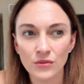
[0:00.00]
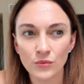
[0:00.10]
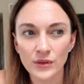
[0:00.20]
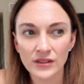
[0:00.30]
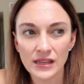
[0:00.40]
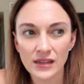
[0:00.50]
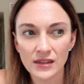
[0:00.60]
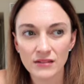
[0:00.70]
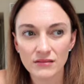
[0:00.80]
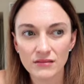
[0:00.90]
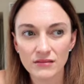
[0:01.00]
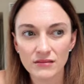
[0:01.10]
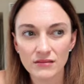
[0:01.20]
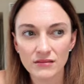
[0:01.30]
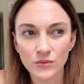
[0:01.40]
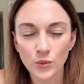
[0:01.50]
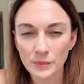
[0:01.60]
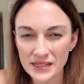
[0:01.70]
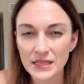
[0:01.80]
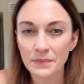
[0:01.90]
really would
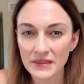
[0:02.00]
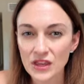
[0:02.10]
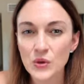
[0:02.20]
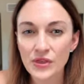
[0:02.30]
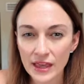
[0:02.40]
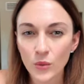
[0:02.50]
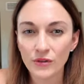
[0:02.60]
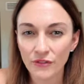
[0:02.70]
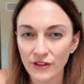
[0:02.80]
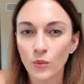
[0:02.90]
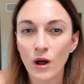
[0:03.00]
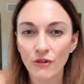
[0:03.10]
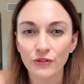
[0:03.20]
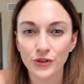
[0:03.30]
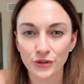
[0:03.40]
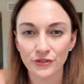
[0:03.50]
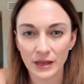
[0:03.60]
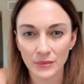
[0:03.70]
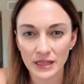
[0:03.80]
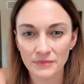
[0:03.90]
be something that you think would fit well for your
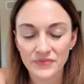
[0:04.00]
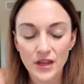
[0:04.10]
family.